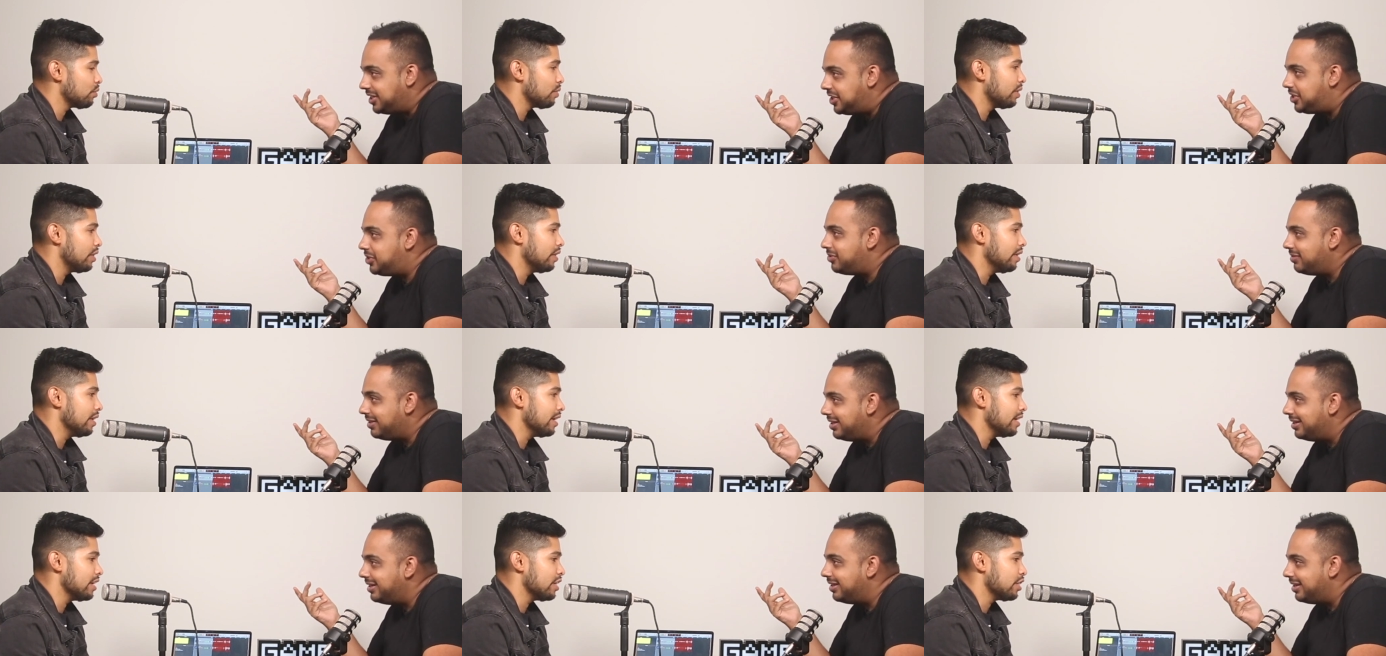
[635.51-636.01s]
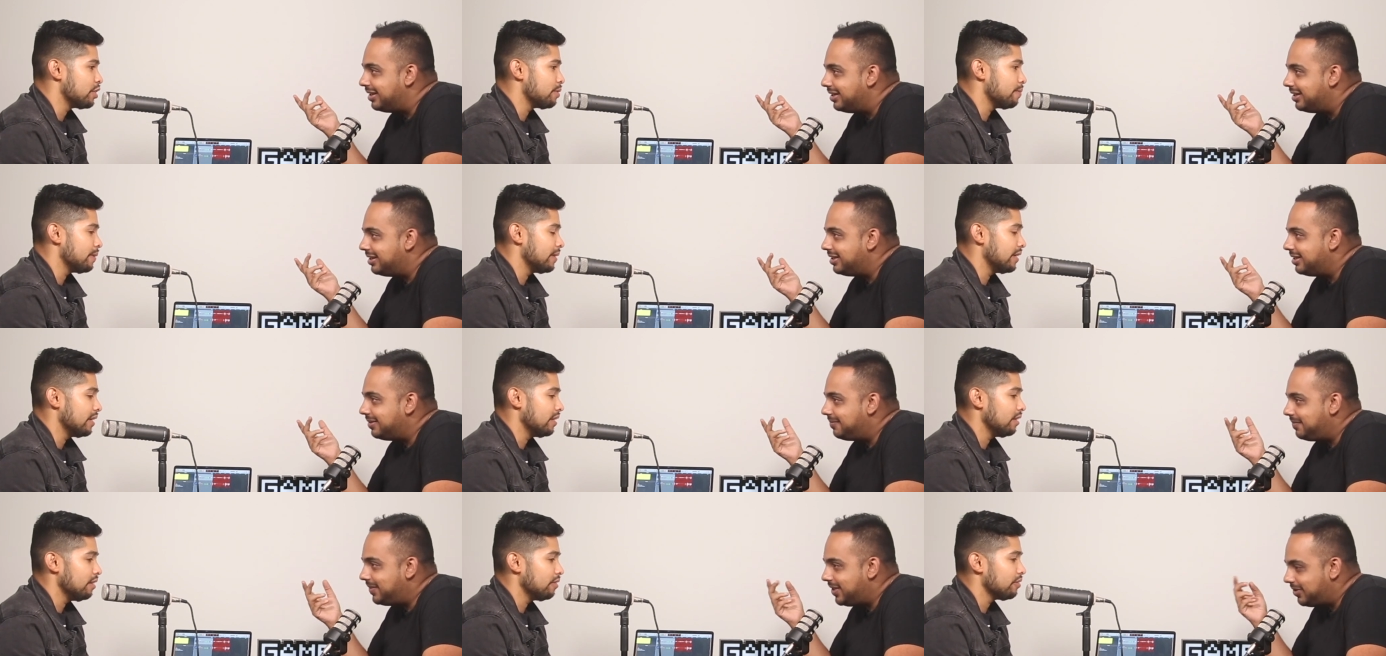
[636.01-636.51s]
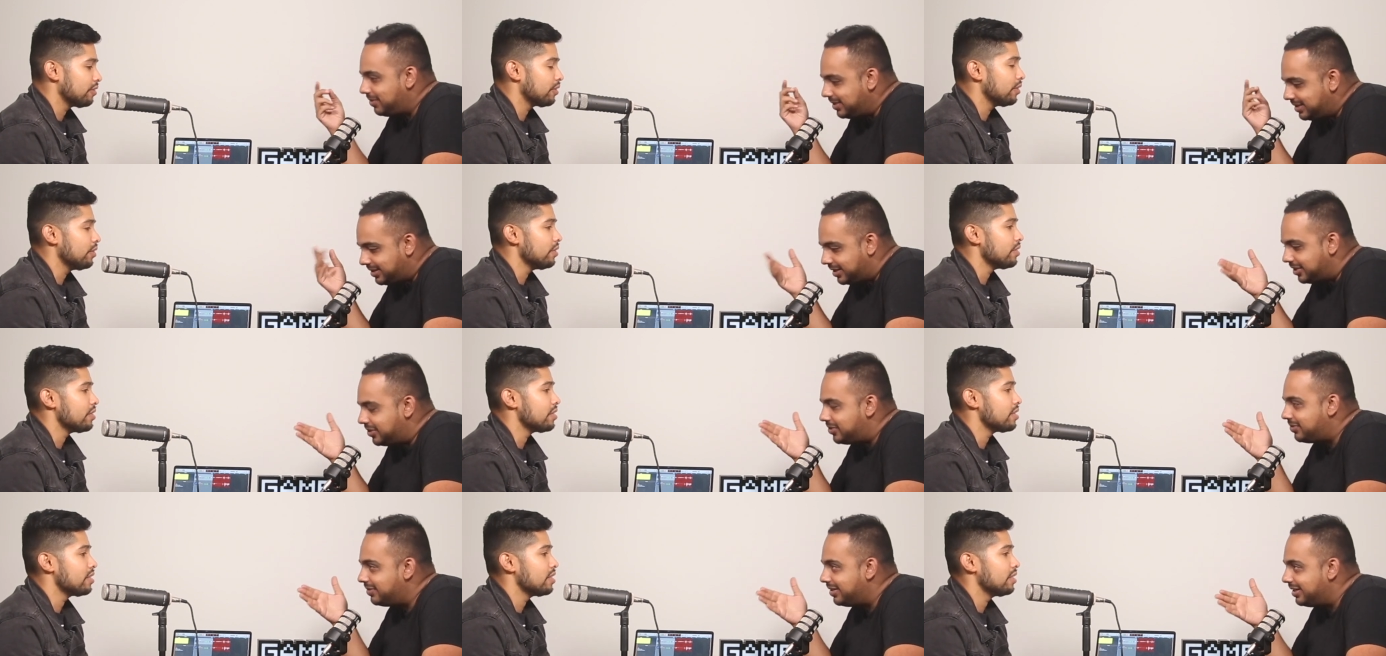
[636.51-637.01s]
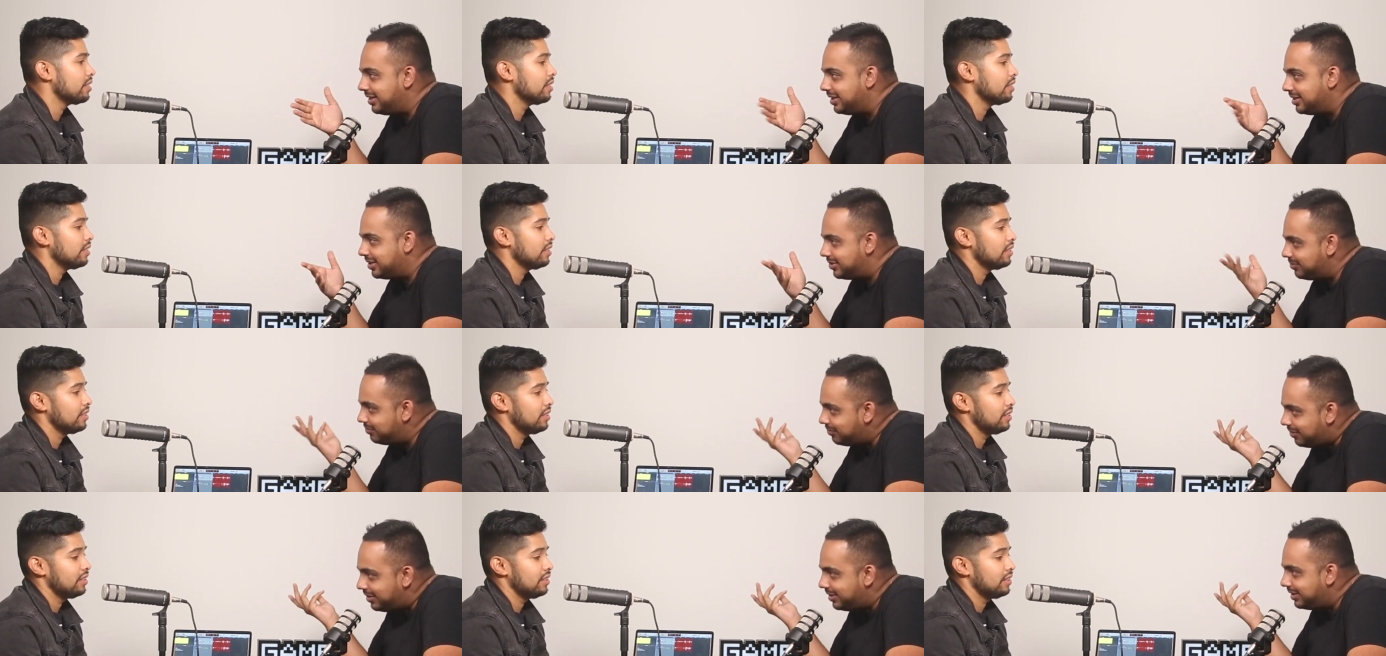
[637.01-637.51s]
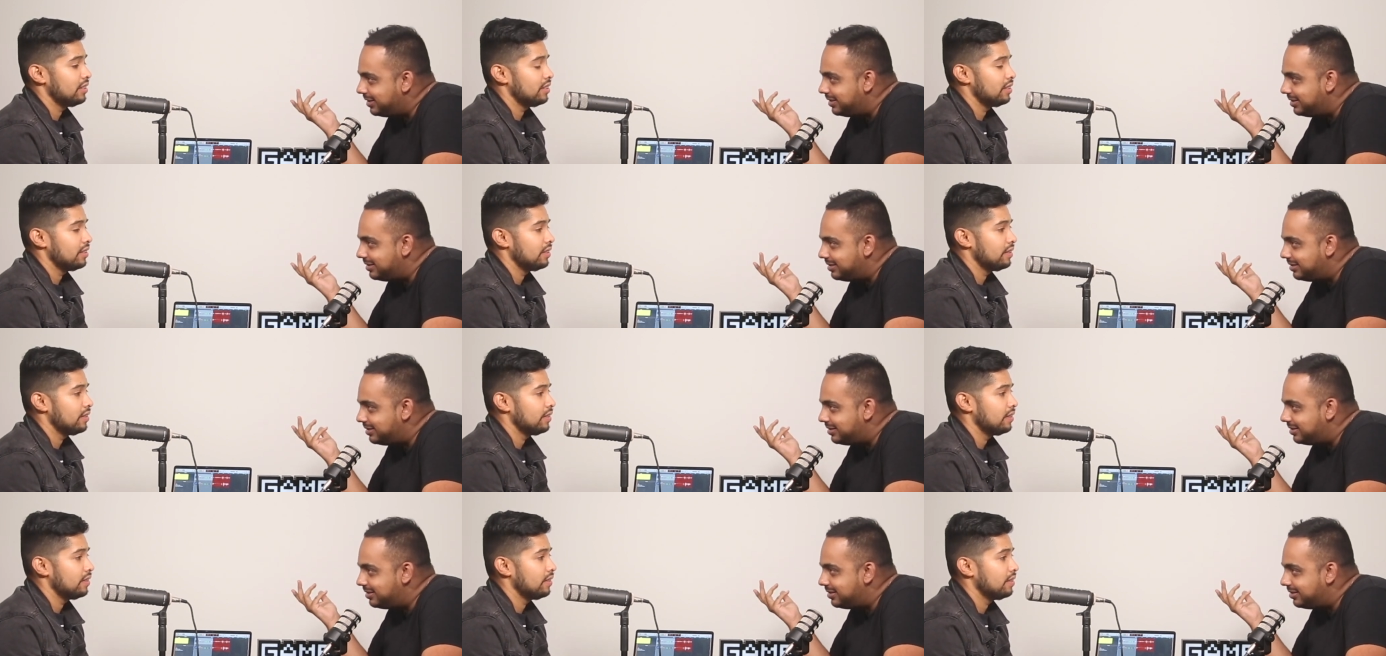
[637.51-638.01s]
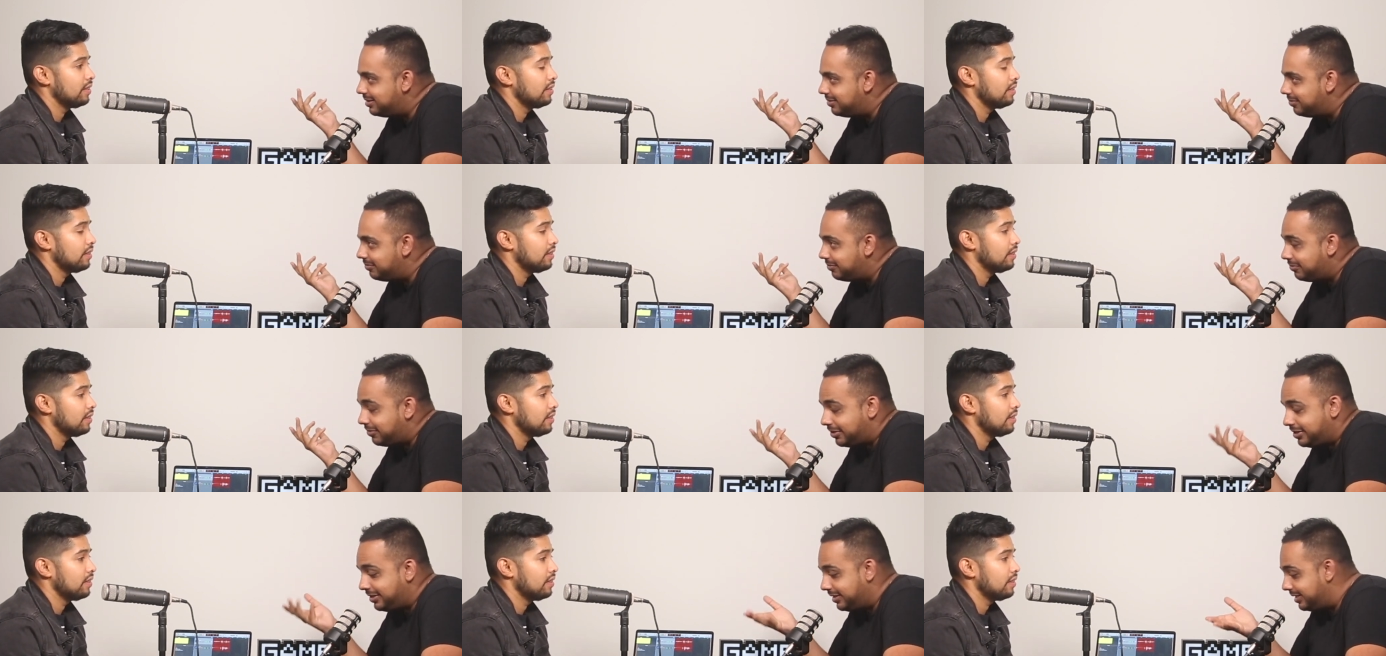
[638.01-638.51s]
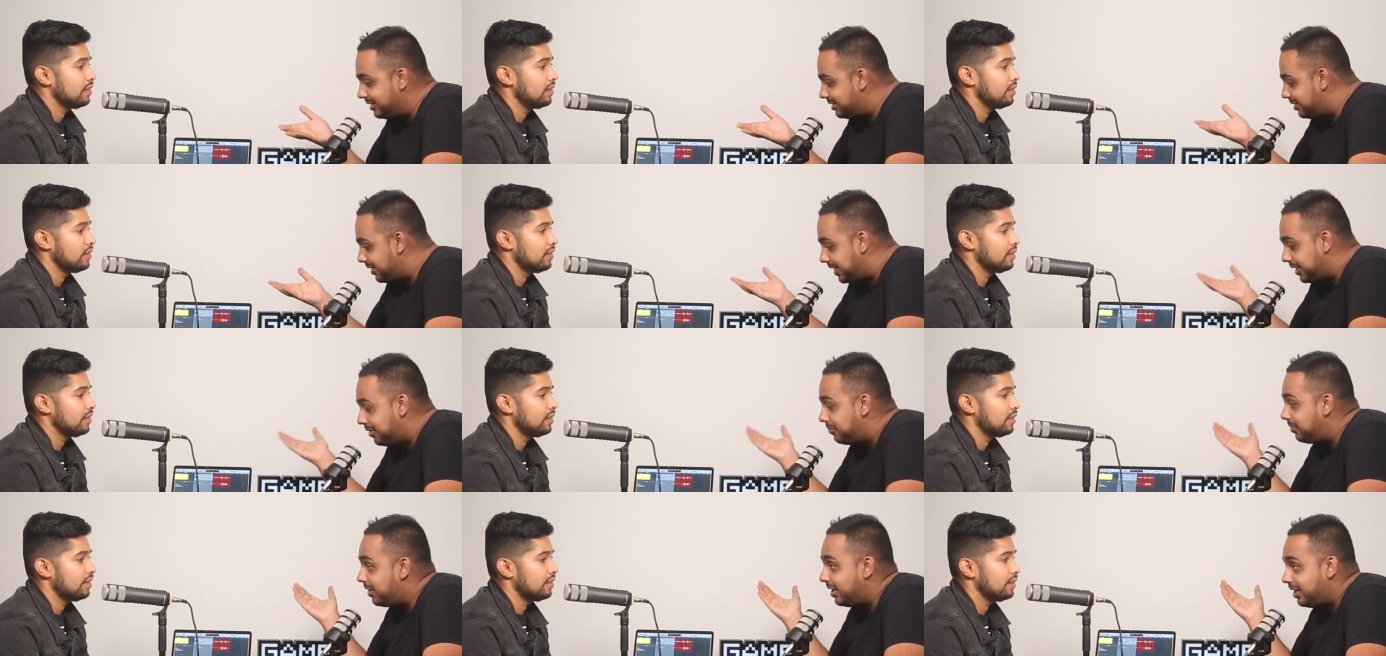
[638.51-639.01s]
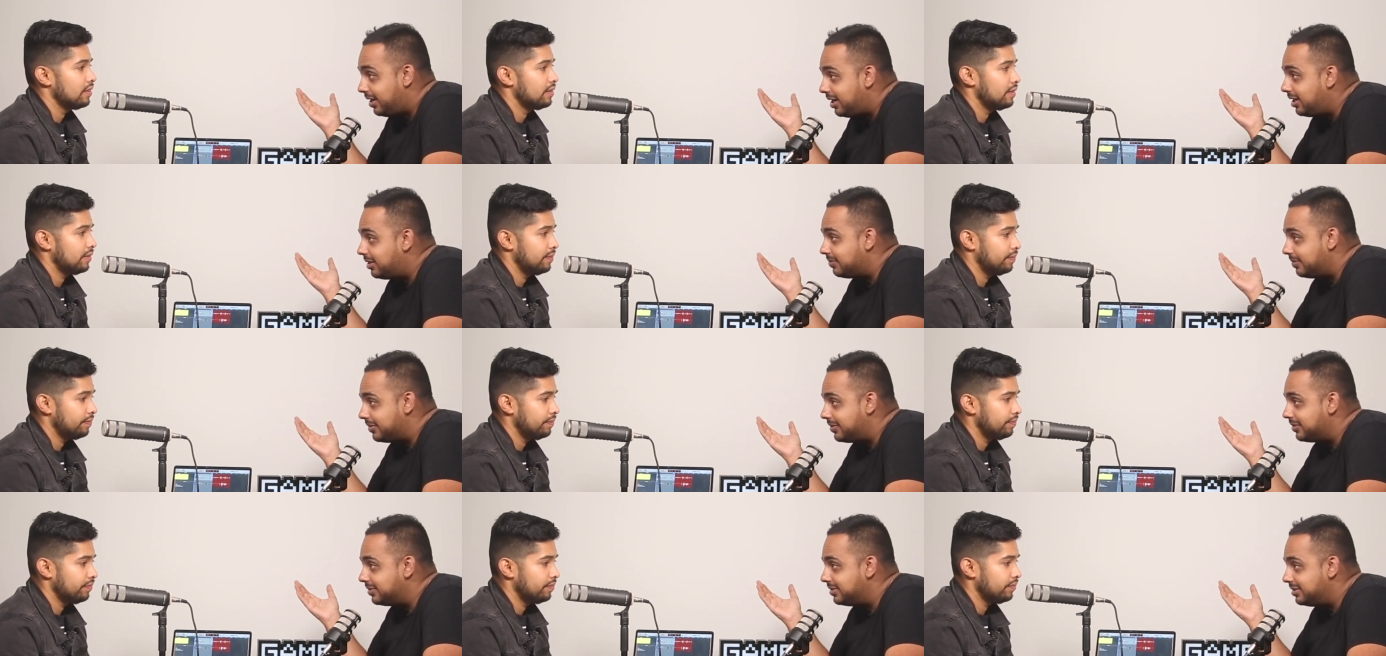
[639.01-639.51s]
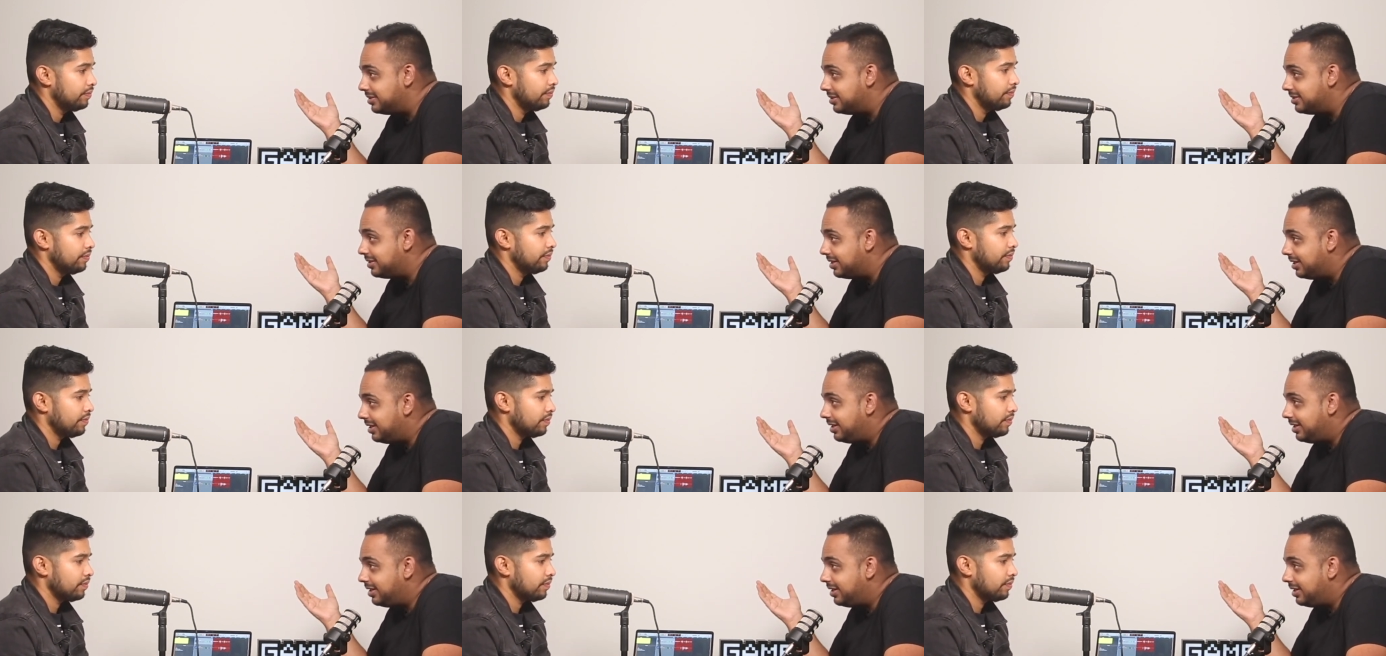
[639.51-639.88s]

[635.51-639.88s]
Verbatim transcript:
Speaker 1: intrigue, went on ESPN. There is course. intrigue into what he's what he is like right now because